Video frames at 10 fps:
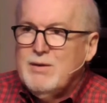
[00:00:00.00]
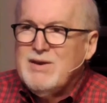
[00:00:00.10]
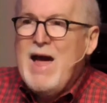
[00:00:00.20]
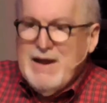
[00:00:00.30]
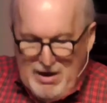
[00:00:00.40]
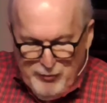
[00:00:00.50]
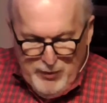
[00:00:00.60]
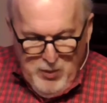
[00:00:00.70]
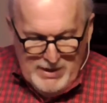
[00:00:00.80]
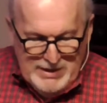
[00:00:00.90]
Not
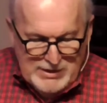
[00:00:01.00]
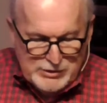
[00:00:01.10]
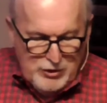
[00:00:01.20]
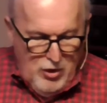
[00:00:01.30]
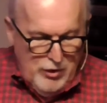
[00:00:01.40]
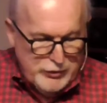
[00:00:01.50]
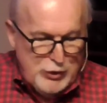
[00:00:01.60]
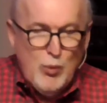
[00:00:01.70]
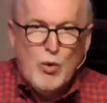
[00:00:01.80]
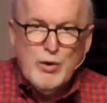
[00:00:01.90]
everyone is called
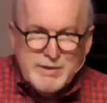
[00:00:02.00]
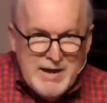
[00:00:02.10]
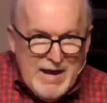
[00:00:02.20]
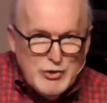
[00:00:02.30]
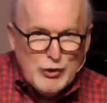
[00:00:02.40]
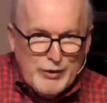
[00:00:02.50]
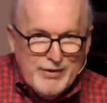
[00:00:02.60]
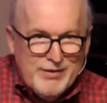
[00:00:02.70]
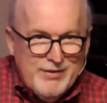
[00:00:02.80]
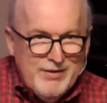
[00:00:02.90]
to
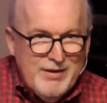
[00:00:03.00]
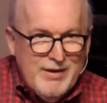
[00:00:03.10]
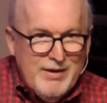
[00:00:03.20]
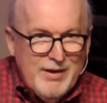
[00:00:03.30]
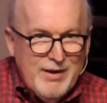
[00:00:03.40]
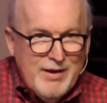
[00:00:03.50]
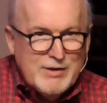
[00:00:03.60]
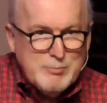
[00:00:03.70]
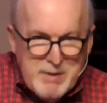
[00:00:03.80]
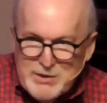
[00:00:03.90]
ordination
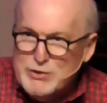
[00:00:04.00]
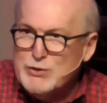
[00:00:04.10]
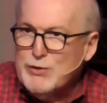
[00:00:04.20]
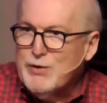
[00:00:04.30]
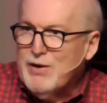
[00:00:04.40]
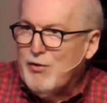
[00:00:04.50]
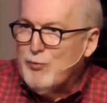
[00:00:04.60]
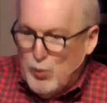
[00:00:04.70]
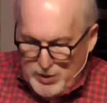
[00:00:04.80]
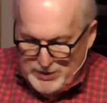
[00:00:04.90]
as minister
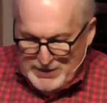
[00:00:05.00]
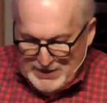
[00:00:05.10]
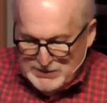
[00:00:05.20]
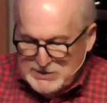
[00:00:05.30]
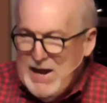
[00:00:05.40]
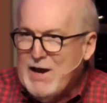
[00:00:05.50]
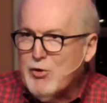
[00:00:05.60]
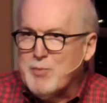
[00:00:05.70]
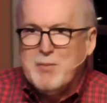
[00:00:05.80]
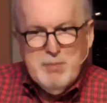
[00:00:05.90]
of word and
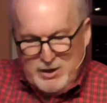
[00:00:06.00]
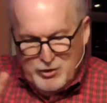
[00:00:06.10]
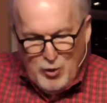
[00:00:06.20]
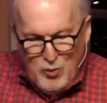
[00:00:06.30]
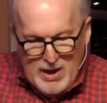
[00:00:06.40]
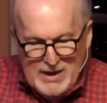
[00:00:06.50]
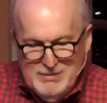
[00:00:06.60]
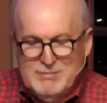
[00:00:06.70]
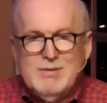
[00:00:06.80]
sacrament. But you know what?